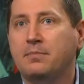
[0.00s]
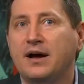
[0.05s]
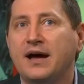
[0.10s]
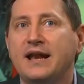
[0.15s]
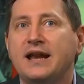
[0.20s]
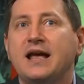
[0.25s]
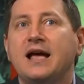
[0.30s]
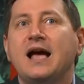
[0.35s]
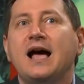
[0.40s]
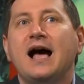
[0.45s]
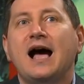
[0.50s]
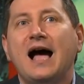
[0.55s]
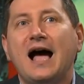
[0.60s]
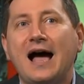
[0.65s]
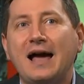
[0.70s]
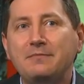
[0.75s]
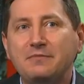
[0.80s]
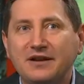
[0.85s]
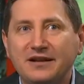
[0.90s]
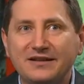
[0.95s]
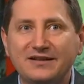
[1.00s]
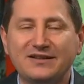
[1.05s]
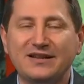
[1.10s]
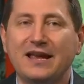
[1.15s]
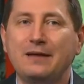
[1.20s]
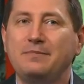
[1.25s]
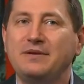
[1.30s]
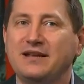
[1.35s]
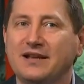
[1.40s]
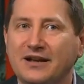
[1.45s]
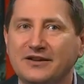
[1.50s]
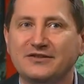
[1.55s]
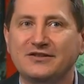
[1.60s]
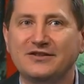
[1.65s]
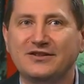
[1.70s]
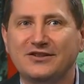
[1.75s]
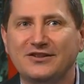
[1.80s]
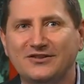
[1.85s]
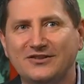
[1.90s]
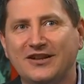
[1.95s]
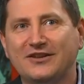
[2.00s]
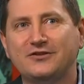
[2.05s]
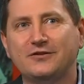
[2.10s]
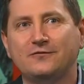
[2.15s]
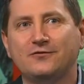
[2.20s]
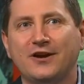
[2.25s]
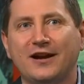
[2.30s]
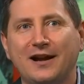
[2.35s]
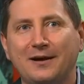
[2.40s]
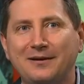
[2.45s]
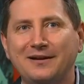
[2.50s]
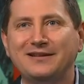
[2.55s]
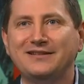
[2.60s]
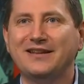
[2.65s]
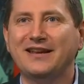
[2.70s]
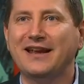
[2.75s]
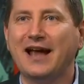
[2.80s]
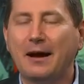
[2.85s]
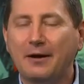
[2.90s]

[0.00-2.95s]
But I'm gonna say, because of the success of Dredd, I'm gonna say,